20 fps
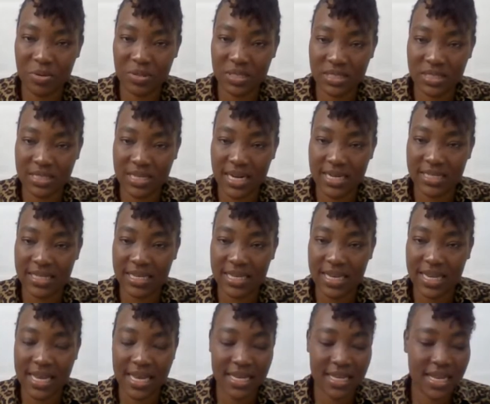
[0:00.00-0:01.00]
process started
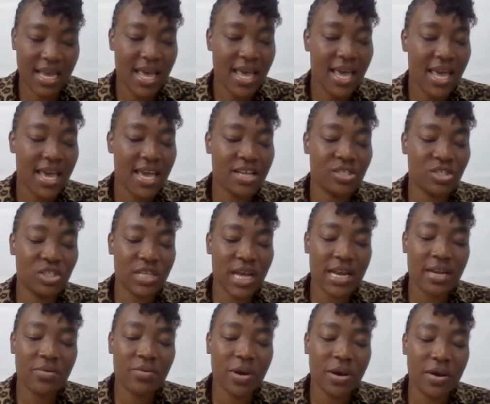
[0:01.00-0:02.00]
late, in
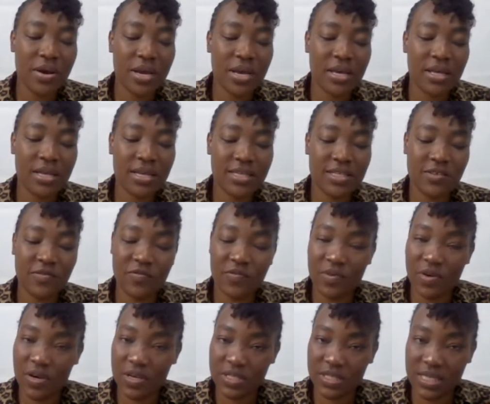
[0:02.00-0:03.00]
January is the
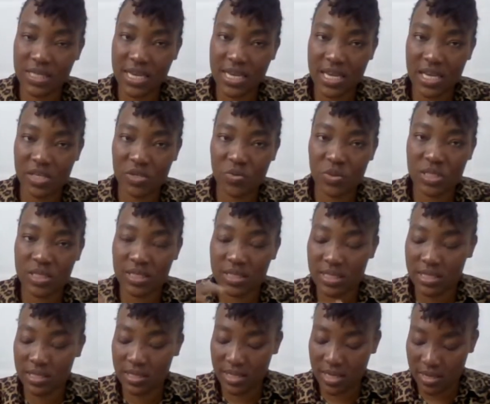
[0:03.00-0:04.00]
first stage, which
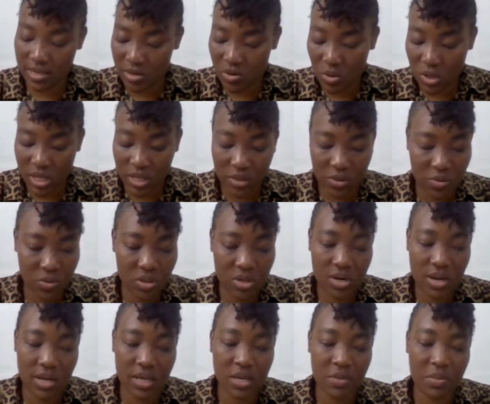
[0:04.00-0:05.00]
is the looking through
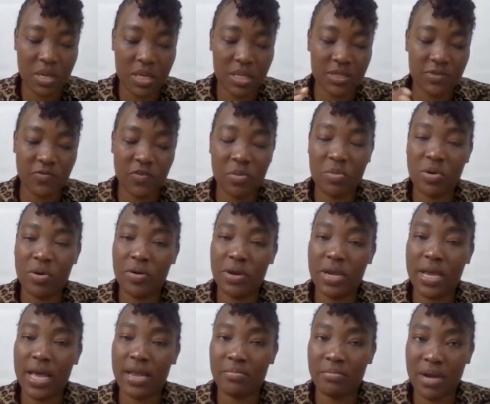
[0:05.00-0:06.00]
the documents.
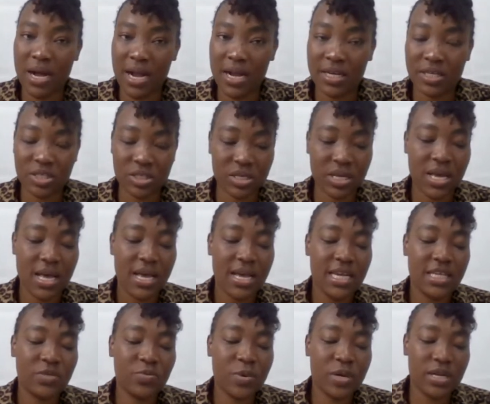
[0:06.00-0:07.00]
February and March
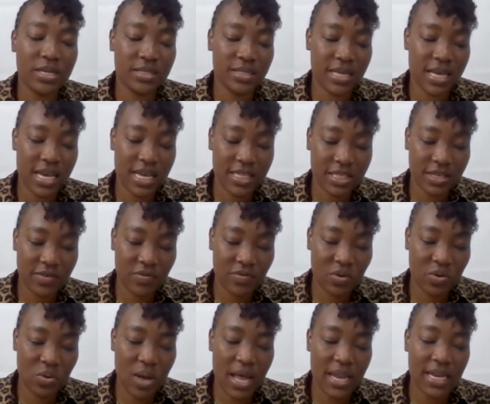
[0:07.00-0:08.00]
is when is the
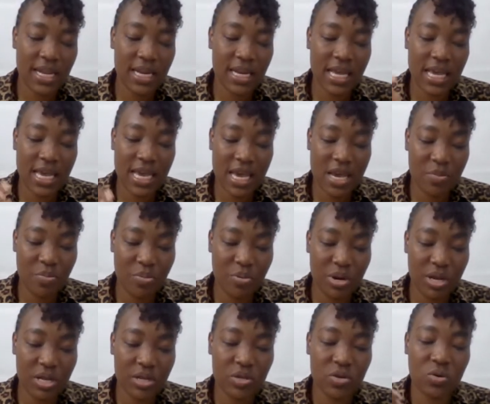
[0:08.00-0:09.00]
interview, and then
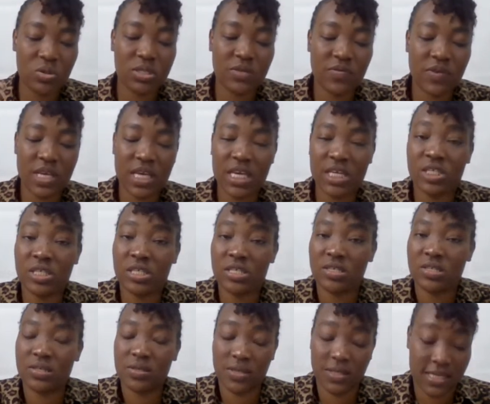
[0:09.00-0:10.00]
April, notification
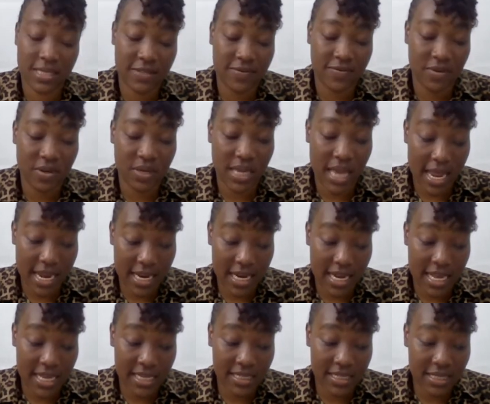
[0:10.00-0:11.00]
of successful
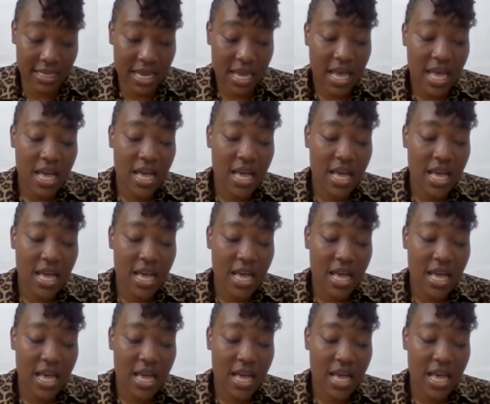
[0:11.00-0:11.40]
candidates.